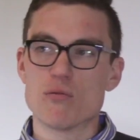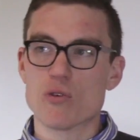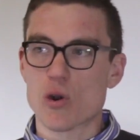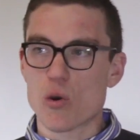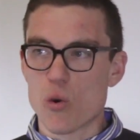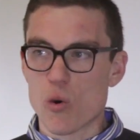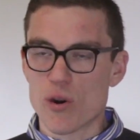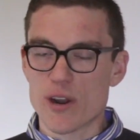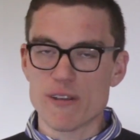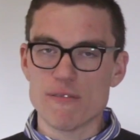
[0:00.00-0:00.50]

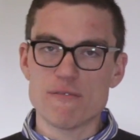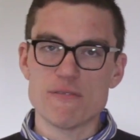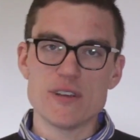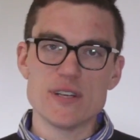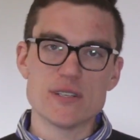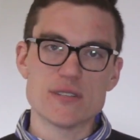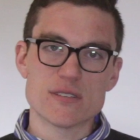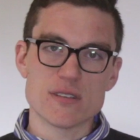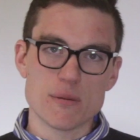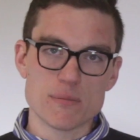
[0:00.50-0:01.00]
recording
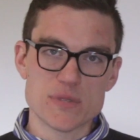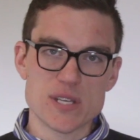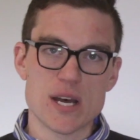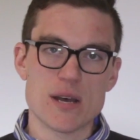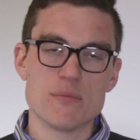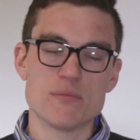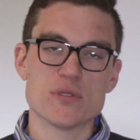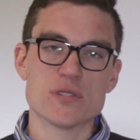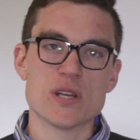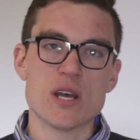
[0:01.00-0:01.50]
fees
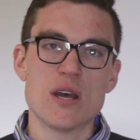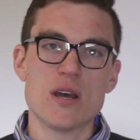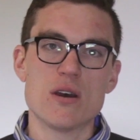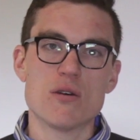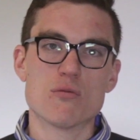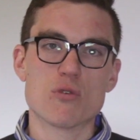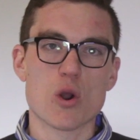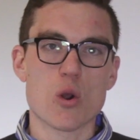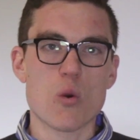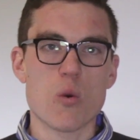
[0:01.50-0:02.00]
sometimes
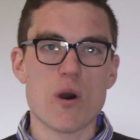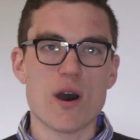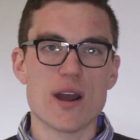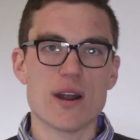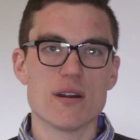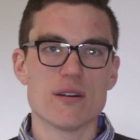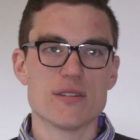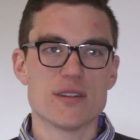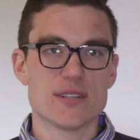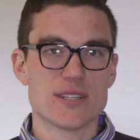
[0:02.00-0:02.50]

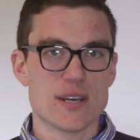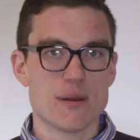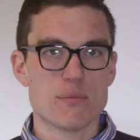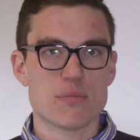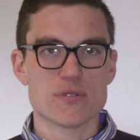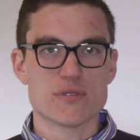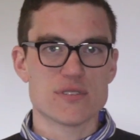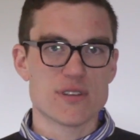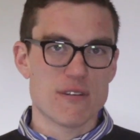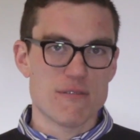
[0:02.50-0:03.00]
require the
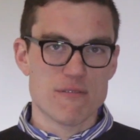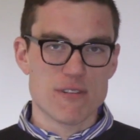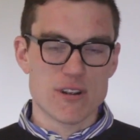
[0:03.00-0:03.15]
10%